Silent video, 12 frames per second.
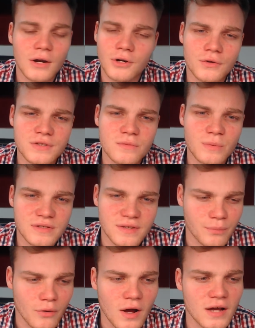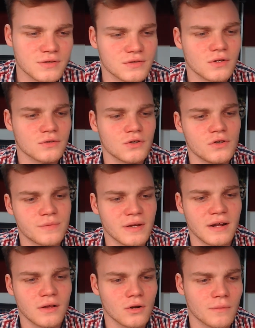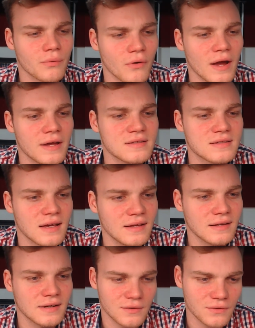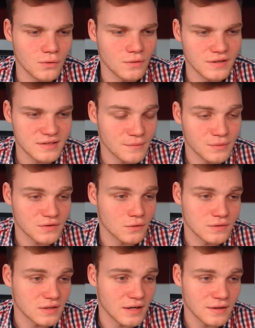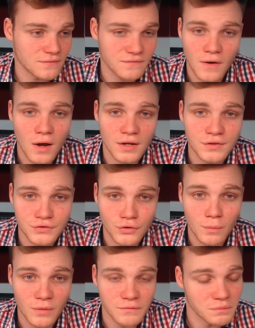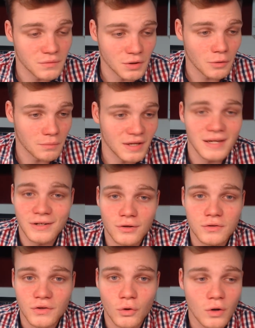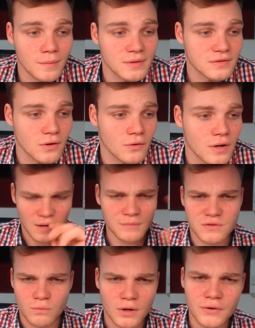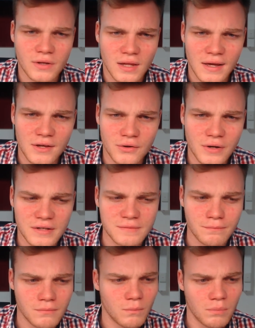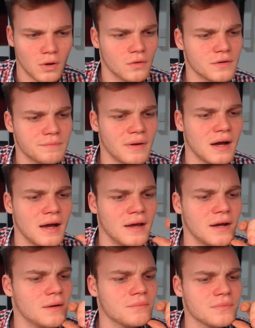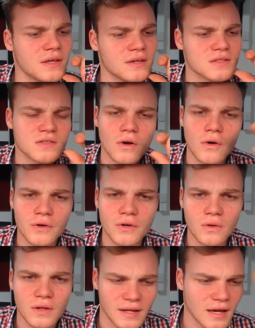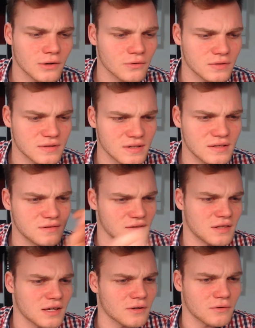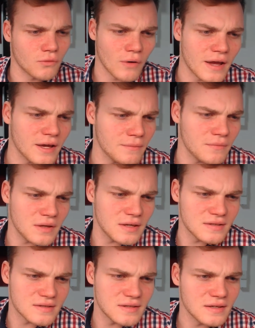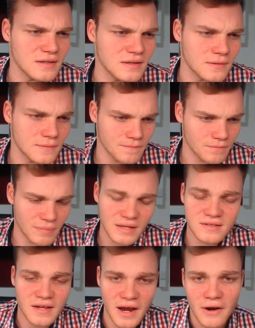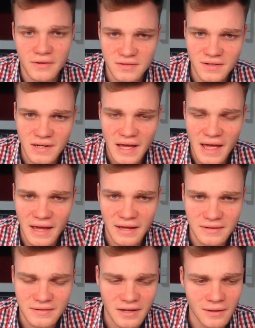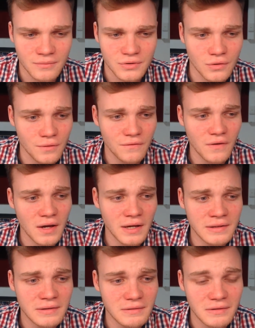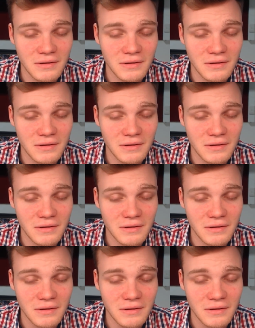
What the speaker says: don't know, I was just a bit surprised because Doctor Who's been getting a lot of praise lately and I thought this episode did a fine job of, you know, being a Doctor Who episode. I'm just wondering, like, are you guys bothered by the historical inaccuracies? Do you think Graham is the best character? And do you find